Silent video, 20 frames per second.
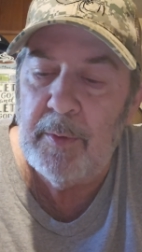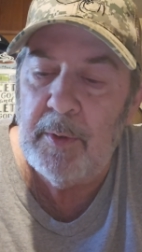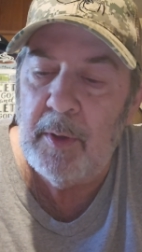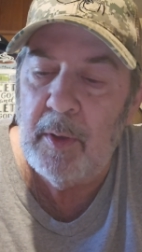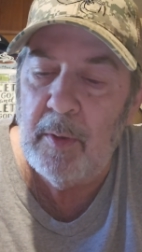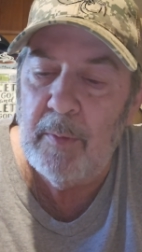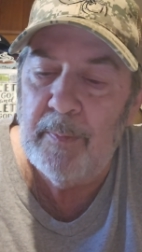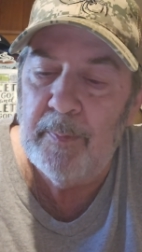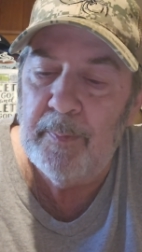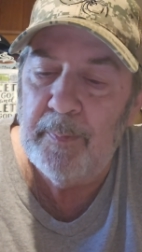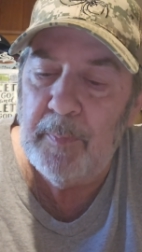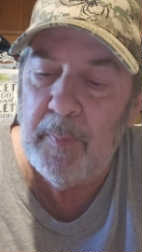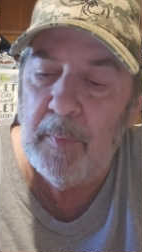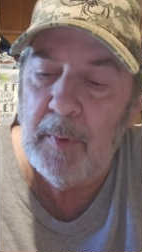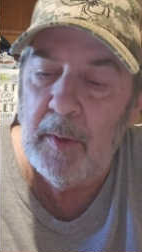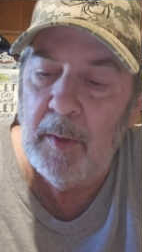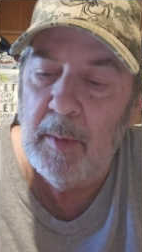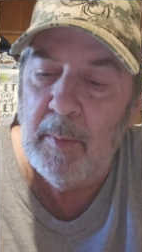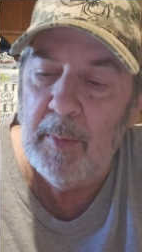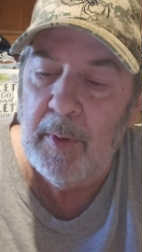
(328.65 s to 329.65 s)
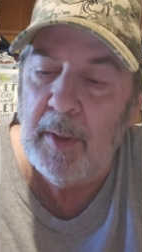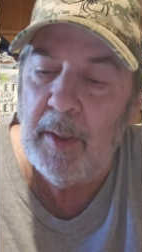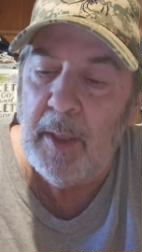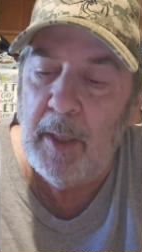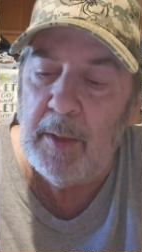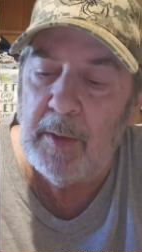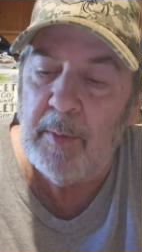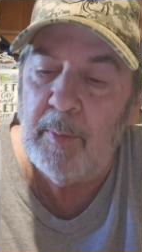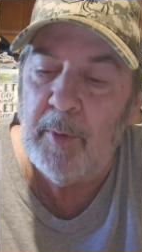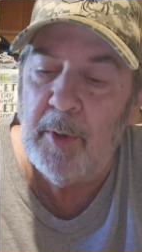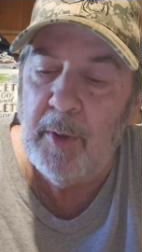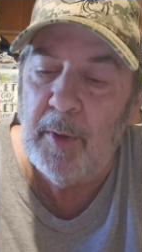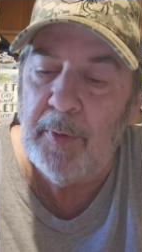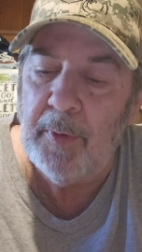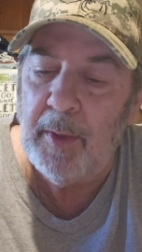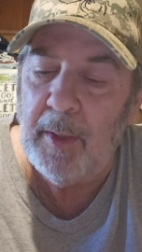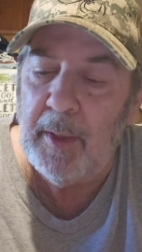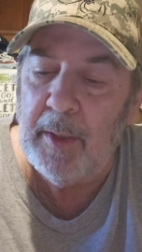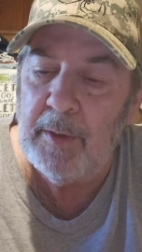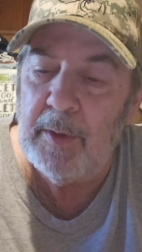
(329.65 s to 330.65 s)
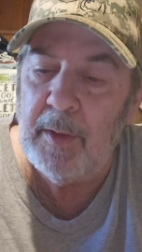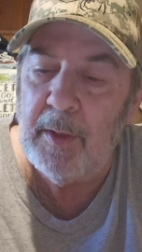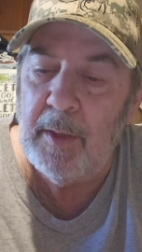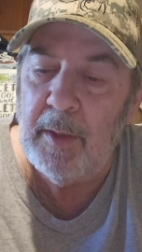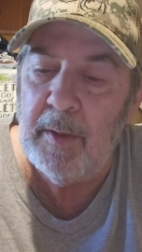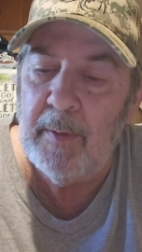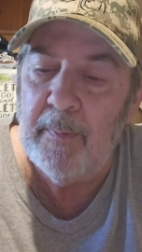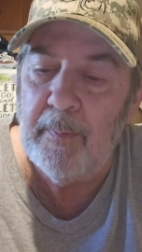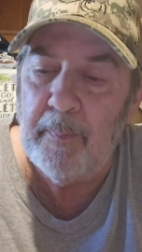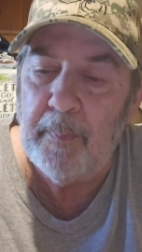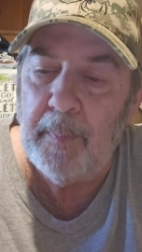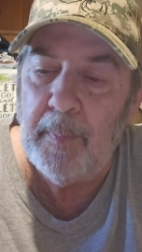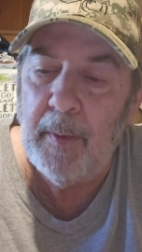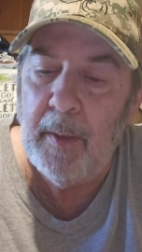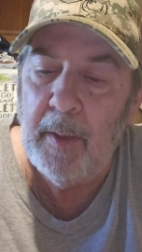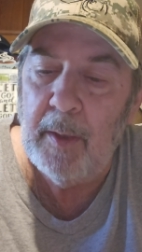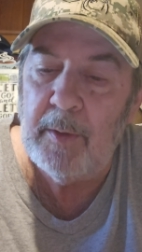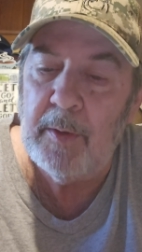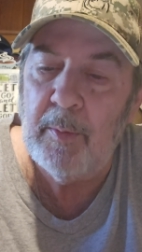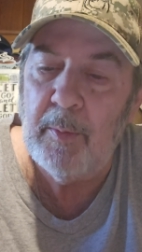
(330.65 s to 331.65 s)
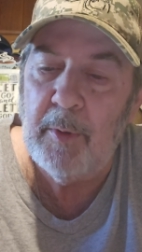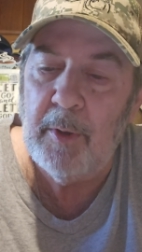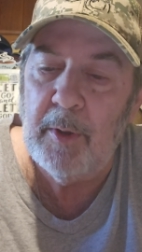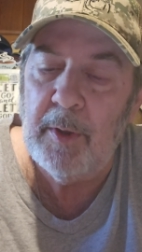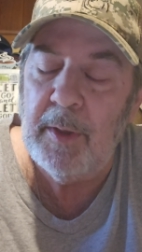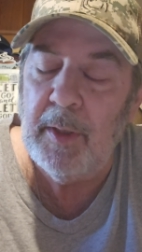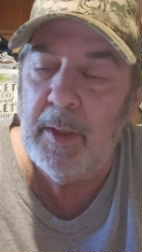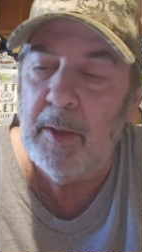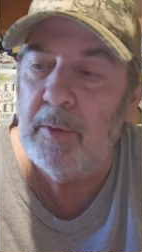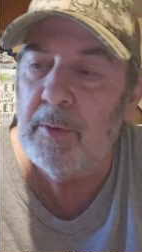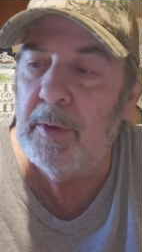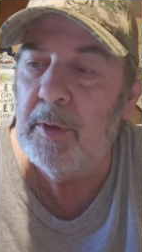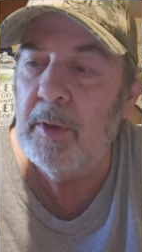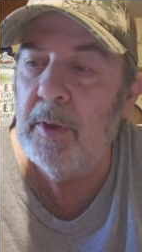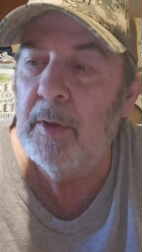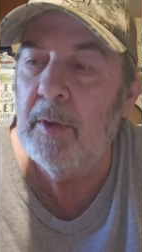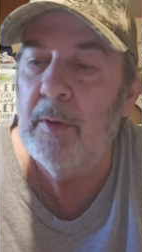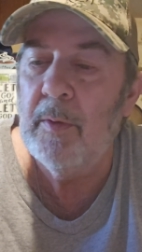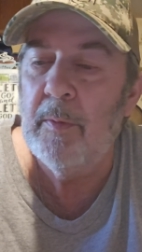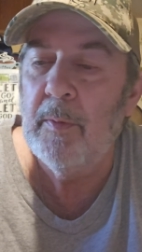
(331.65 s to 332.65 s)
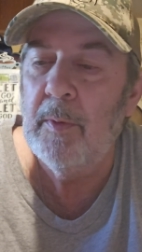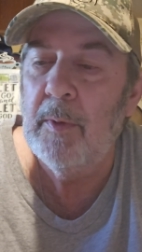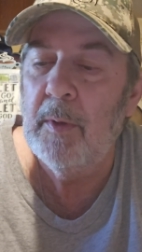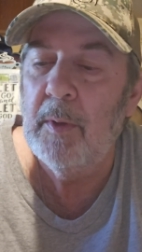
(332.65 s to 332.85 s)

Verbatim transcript: So, but it got some good things in it and some good deals too.